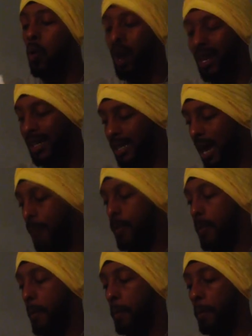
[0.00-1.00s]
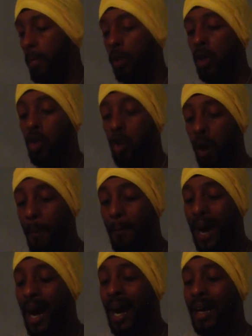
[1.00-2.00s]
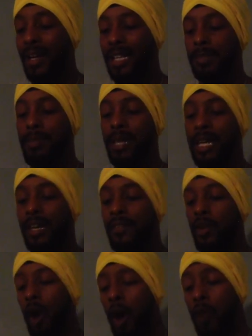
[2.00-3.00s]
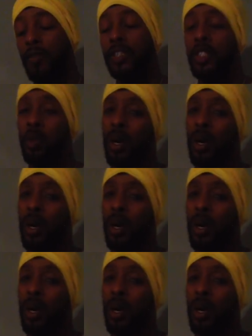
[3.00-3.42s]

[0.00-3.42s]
what has happened? Your mind has been given over to